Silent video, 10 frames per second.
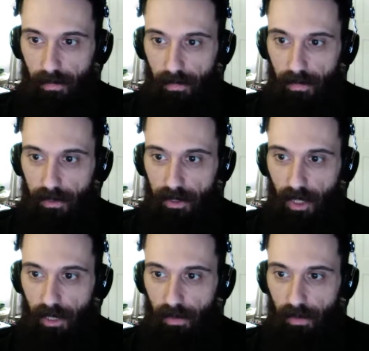
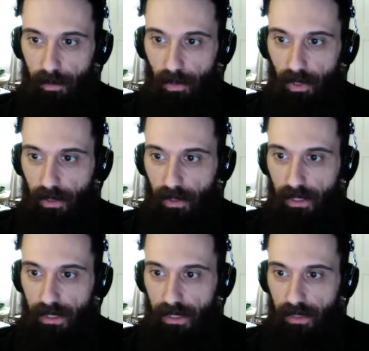Sorry for the spoilers.
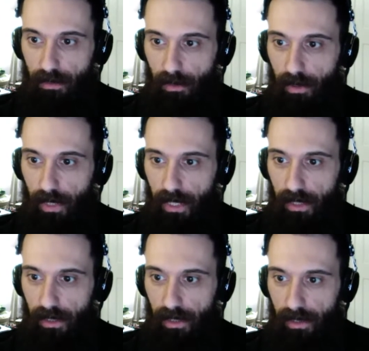It didn't ruin
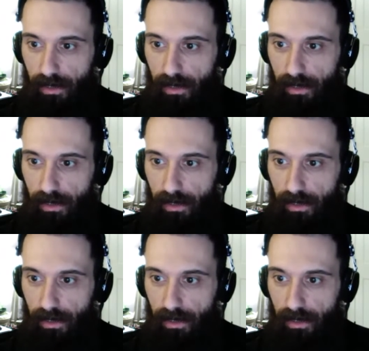anything.